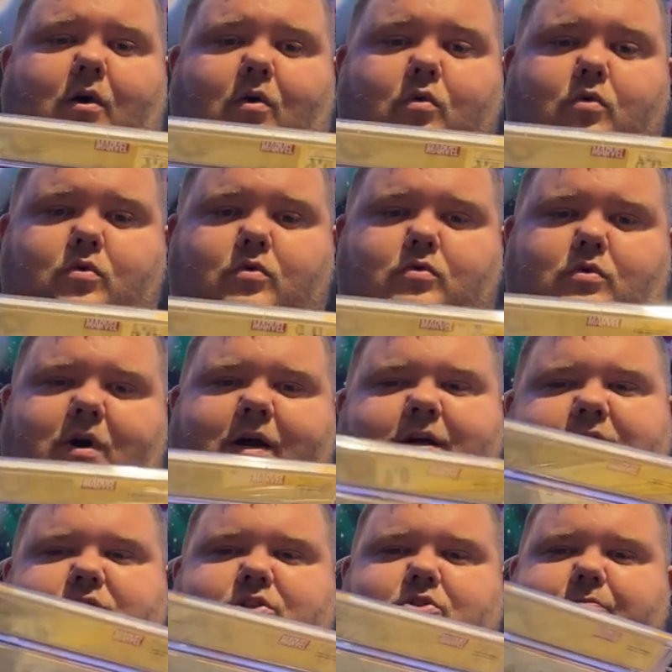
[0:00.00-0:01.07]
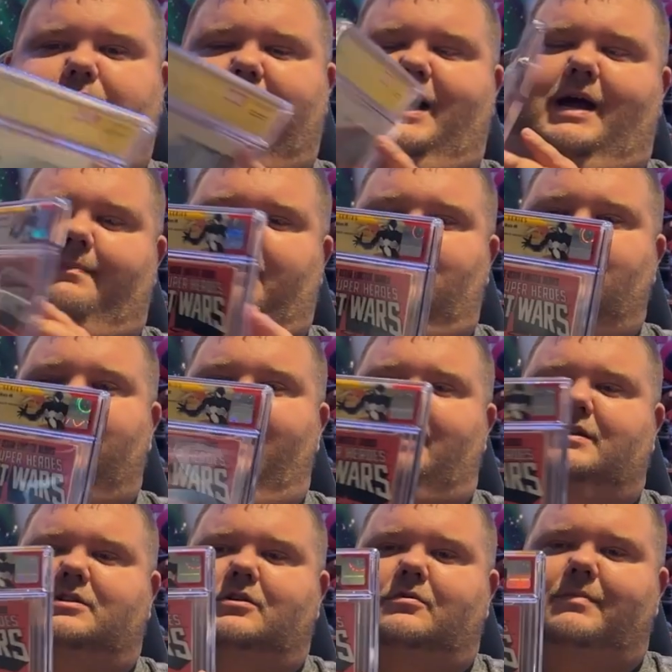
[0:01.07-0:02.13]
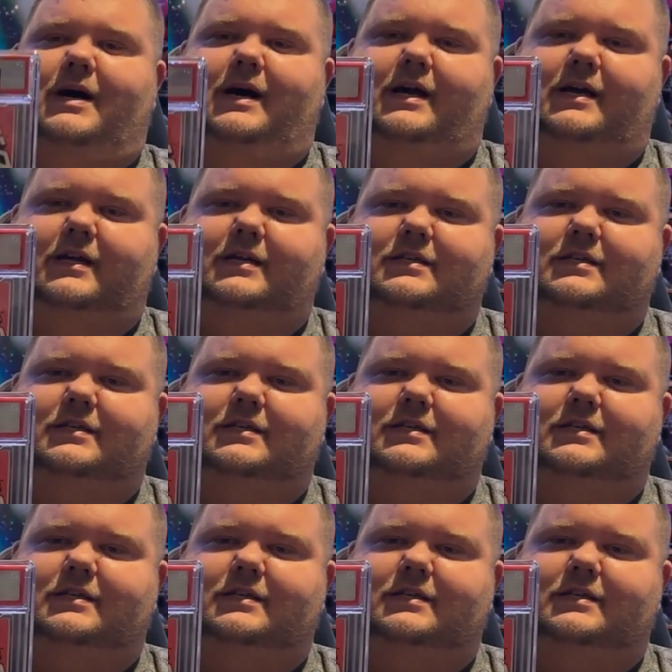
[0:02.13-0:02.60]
Ooh, super happy. Okay, so my